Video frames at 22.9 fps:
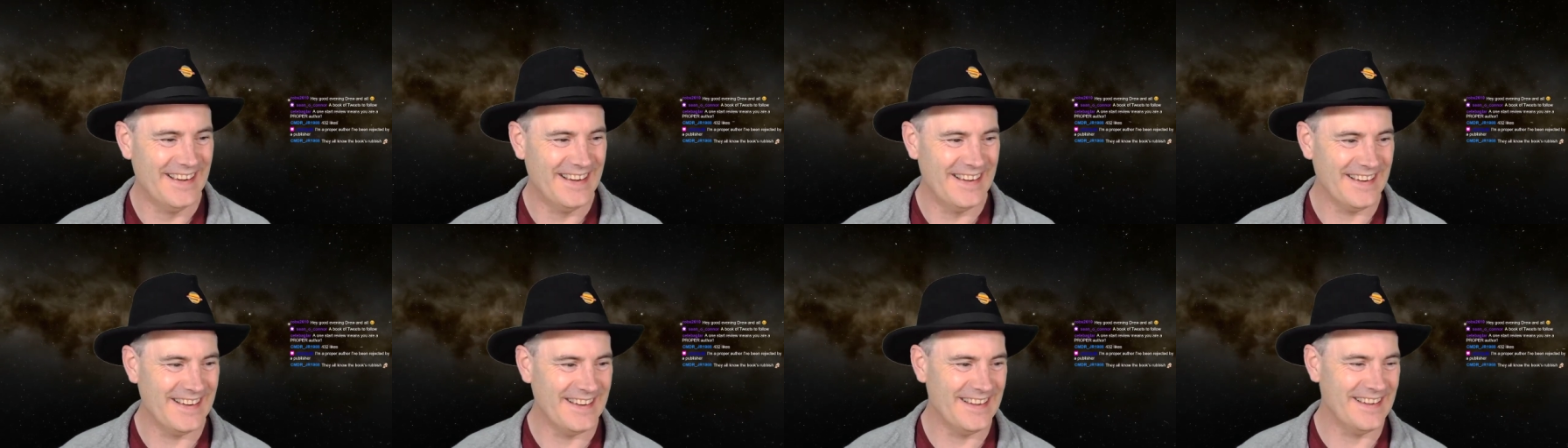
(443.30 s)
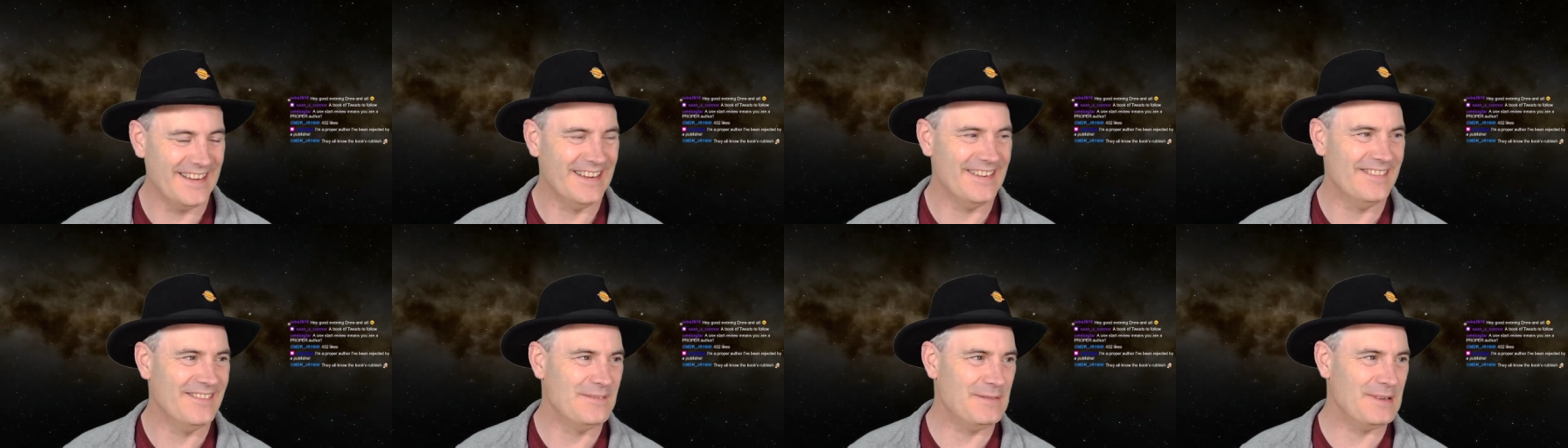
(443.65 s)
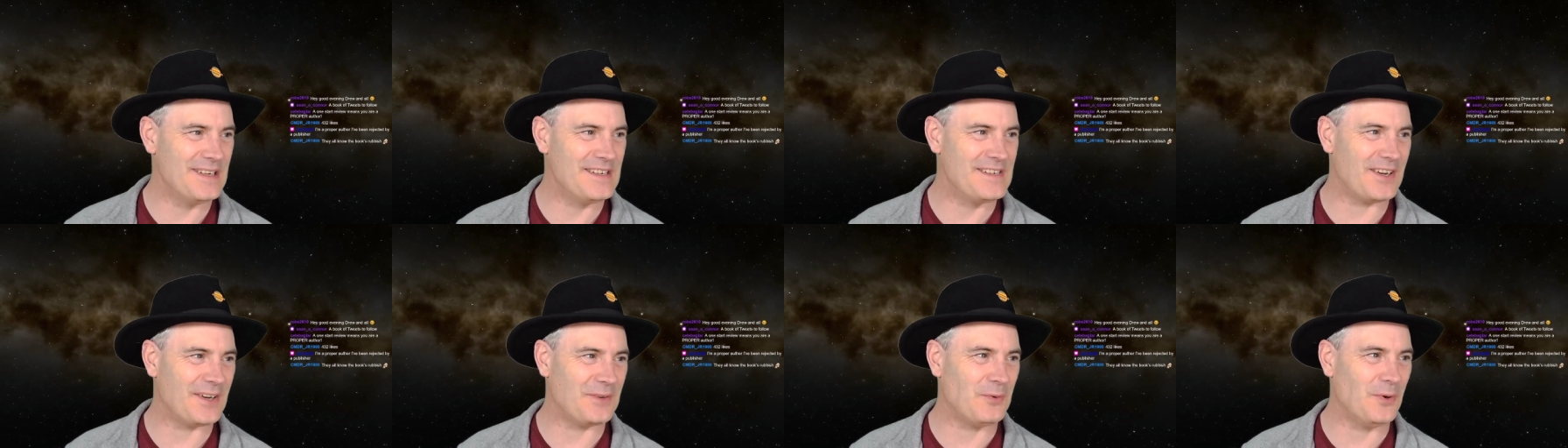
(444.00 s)
But
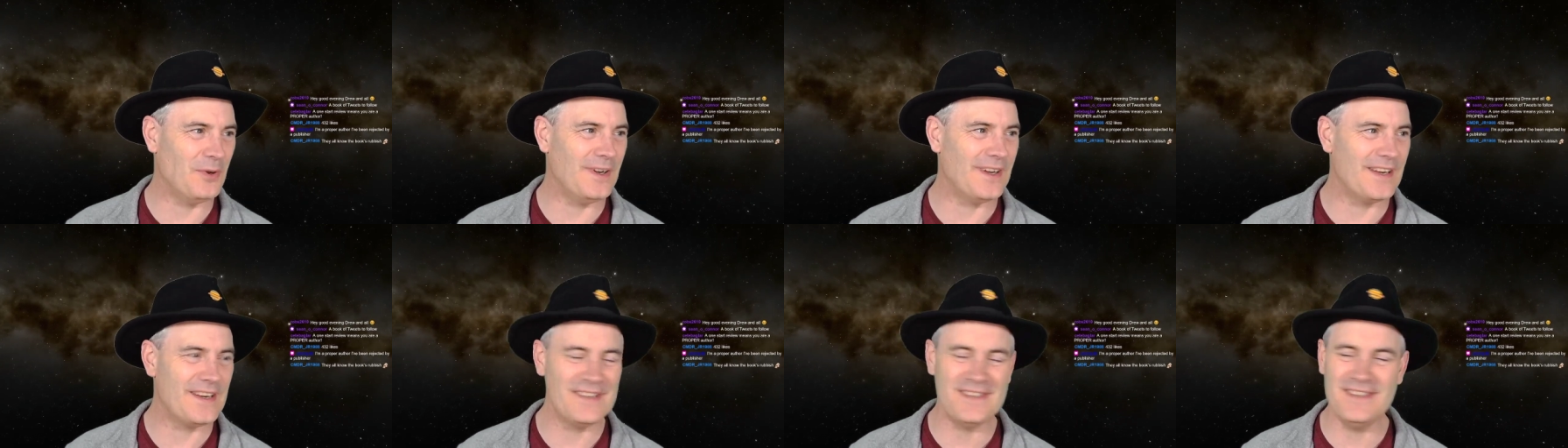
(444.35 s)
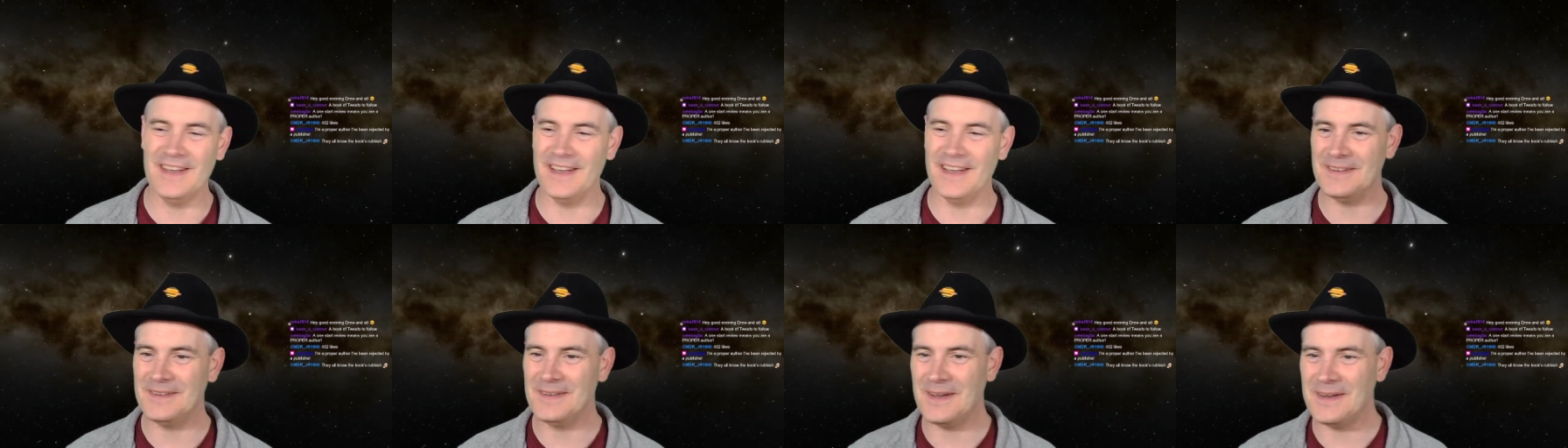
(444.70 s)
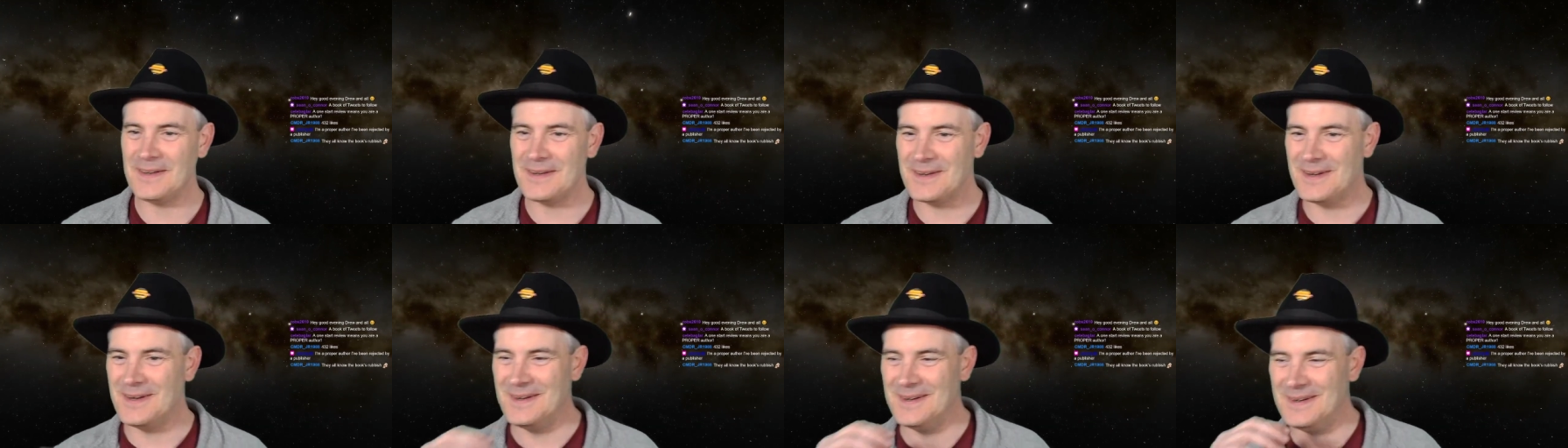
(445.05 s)
it's ironic, isn't it?
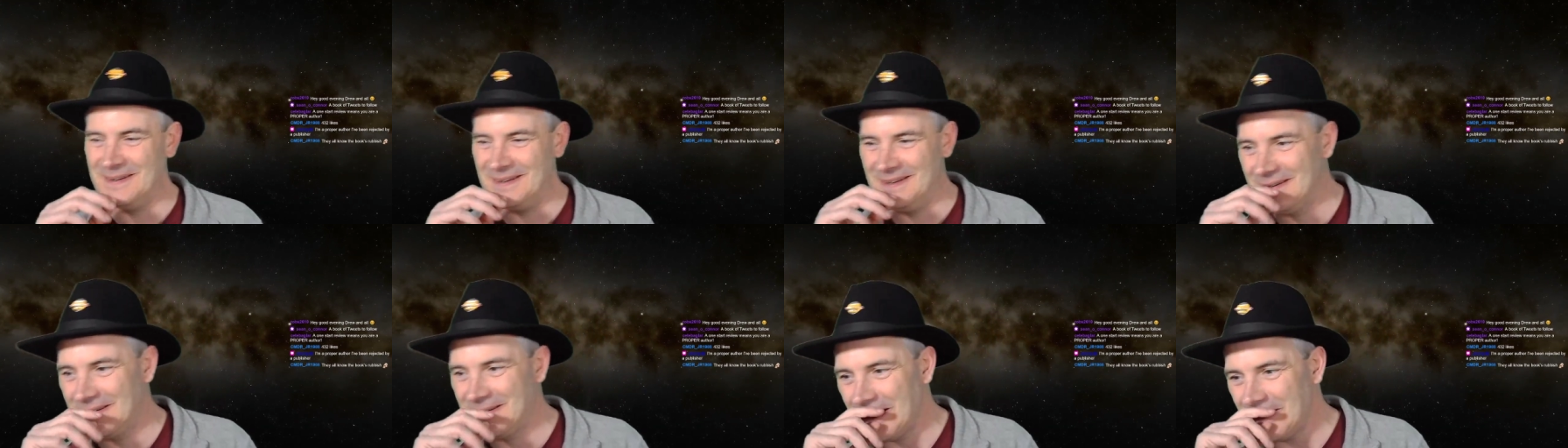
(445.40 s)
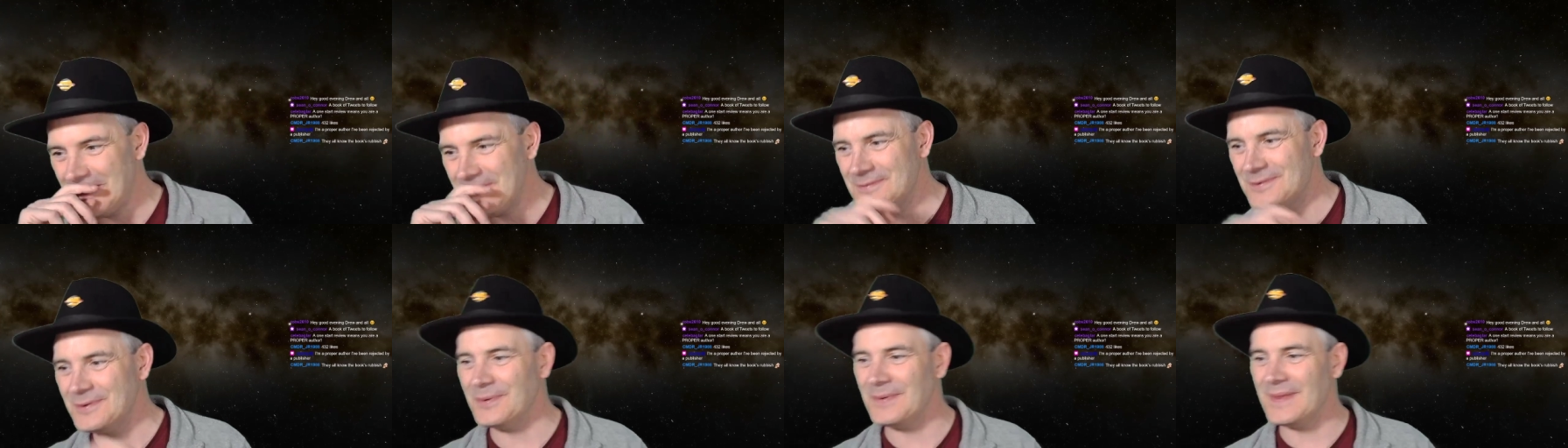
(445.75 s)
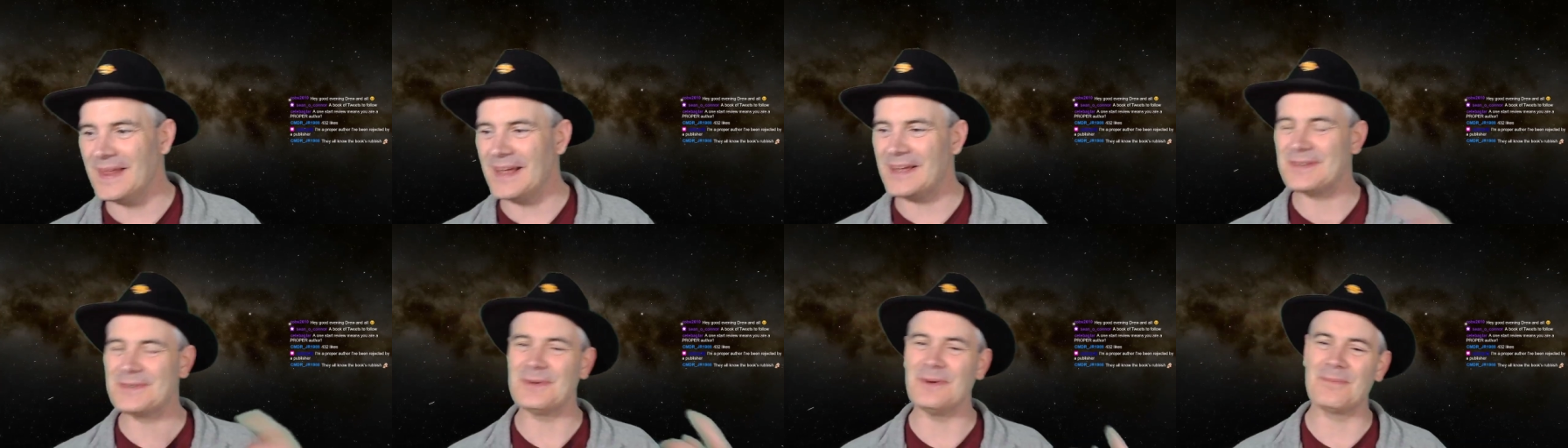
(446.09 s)
Yeah, you go through all
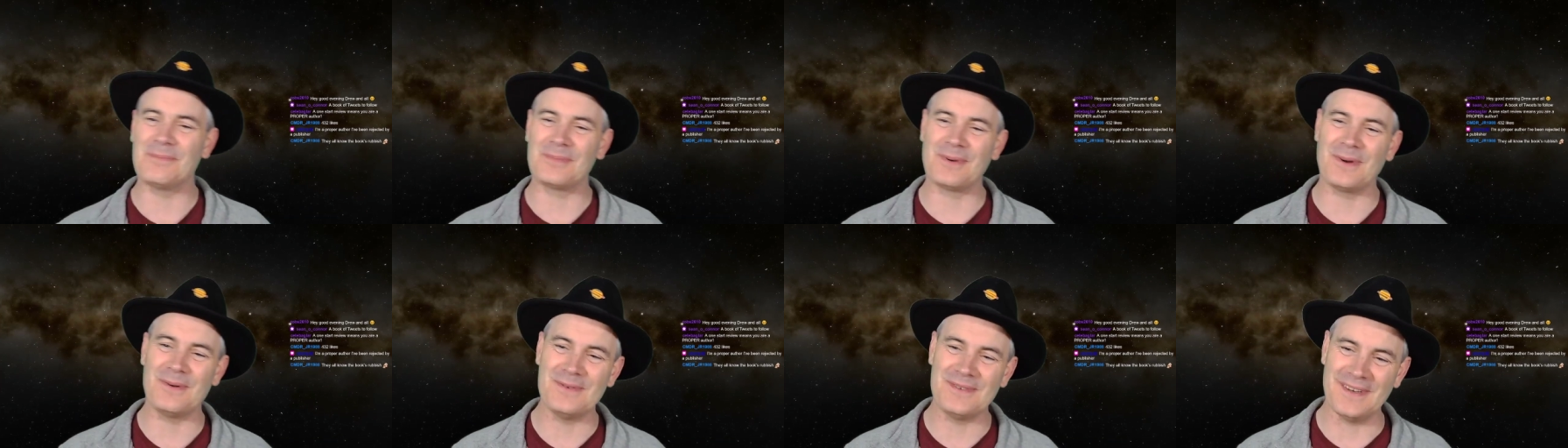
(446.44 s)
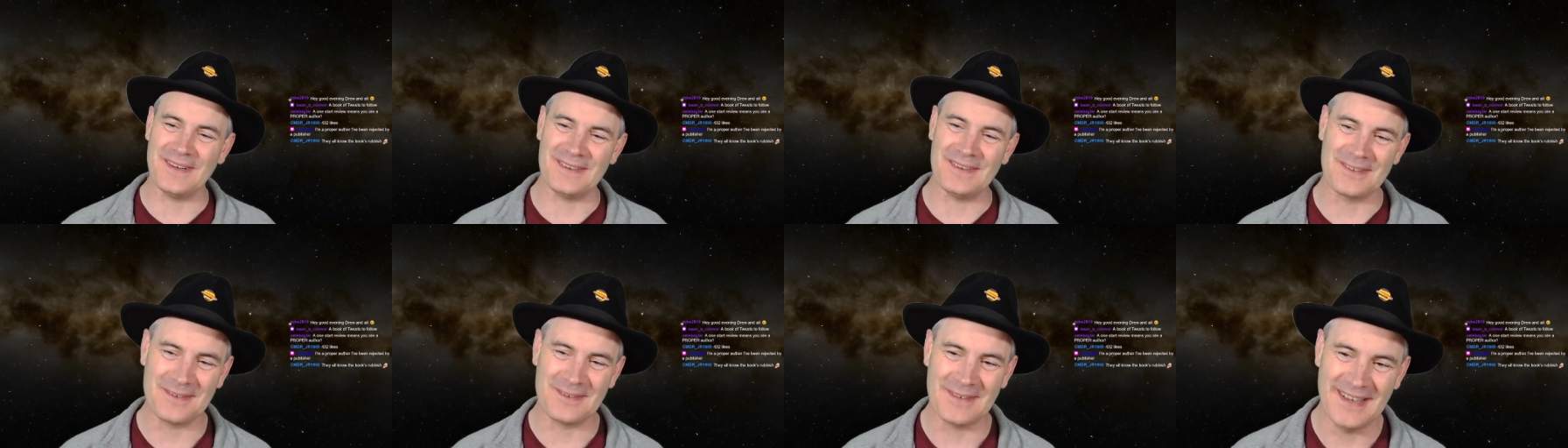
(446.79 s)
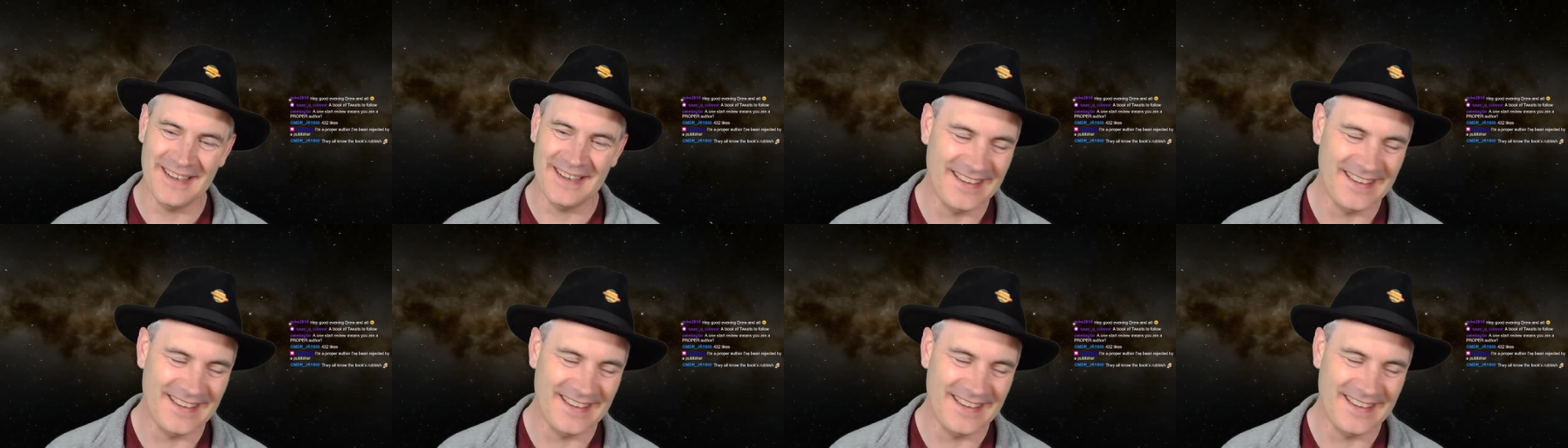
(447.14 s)
that sort of process,